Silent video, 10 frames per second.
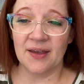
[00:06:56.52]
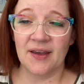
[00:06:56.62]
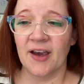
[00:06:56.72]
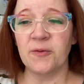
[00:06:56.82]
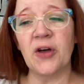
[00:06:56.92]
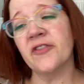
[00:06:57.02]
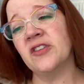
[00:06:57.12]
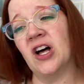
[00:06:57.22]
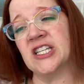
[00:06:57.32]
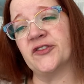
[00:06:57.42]
And while the
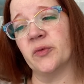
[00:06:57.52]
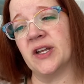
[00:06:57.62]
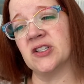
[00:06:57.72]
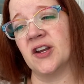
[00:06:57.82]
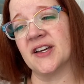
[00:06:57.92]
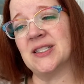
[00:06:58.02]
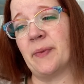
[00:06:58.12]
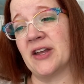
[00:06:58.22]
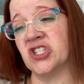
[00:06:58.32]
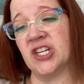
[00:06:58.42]
philosopher went on
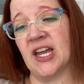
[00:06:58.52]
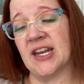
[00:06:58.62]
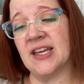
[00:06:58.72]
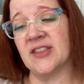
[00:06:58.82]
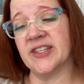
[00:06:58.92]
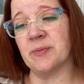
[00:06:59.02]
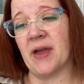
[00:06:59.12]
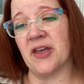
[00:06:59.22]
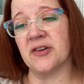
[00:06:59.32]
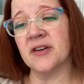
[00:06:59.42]
expatiating in this
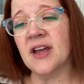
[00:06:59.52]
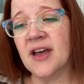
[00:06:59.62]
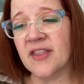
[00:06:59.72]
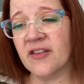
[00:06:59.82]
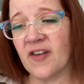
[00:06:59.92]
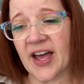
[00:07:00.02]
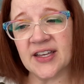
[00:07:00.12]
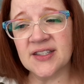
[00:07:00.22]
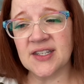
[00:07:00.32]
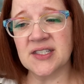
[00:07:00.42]
manner, the
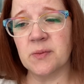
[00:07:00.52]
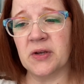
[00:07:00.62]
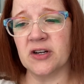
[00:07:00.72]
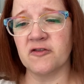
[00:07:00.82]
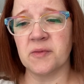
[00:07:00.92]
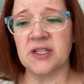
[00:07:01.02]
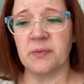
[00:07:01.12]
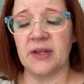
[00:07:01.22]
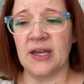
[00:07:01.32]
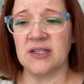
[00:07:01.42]
viands disappeared from his
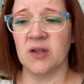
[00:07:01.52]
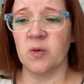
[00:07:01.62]
plate and the